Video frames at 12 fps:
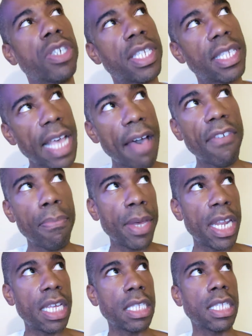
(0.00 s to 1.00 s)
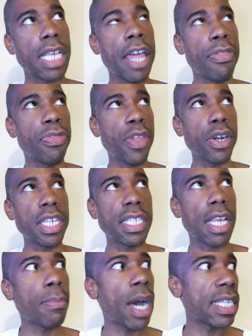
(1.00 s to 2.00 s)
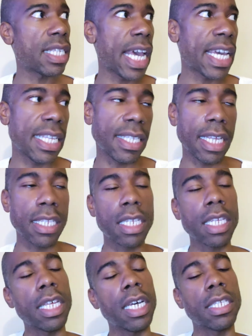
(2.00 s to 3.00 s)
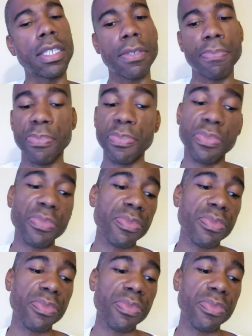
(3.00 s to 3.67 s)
We're seven minutes and thirty some odd seconds into this.